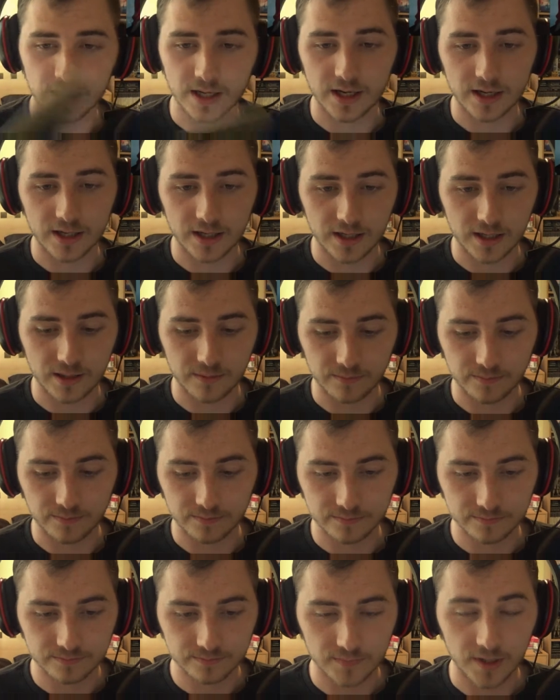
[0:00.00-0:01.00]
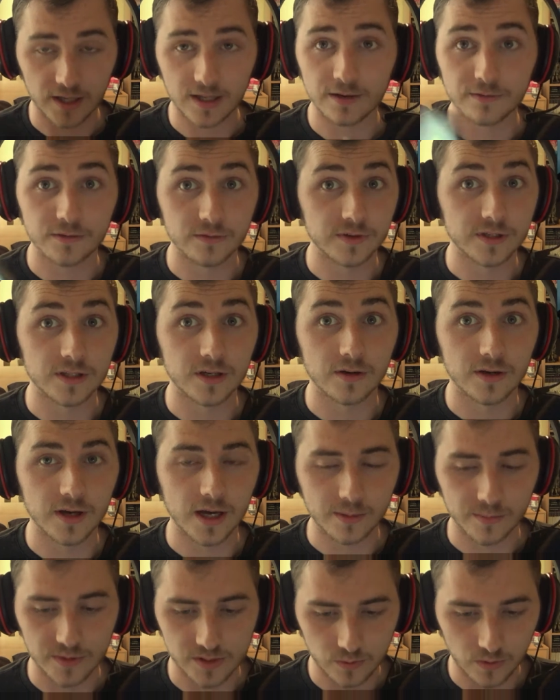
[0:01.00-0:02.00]
I love the video
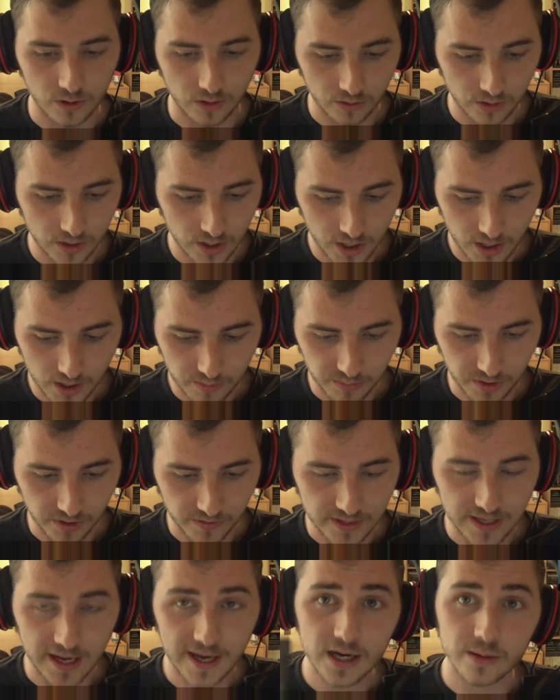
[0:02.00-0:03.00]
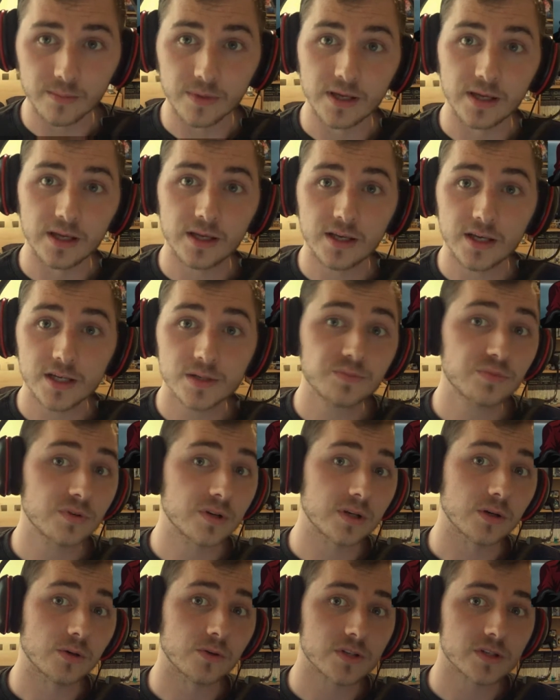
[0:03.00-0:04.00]
game as well, but the anime is
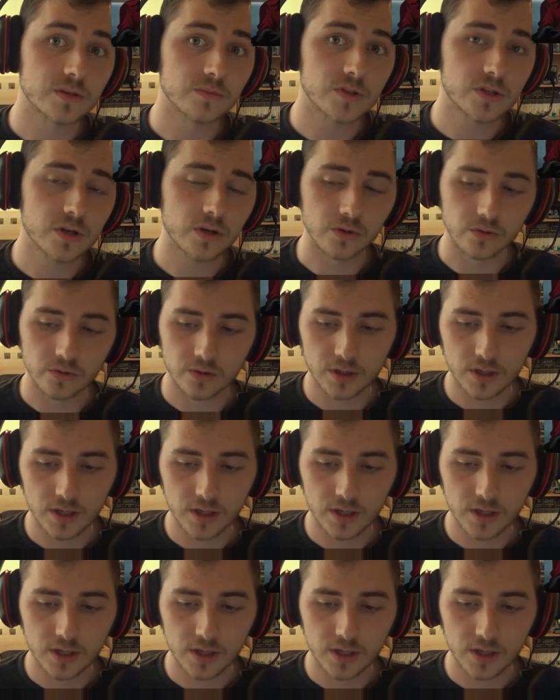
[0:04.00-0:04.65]
pretty awesome too.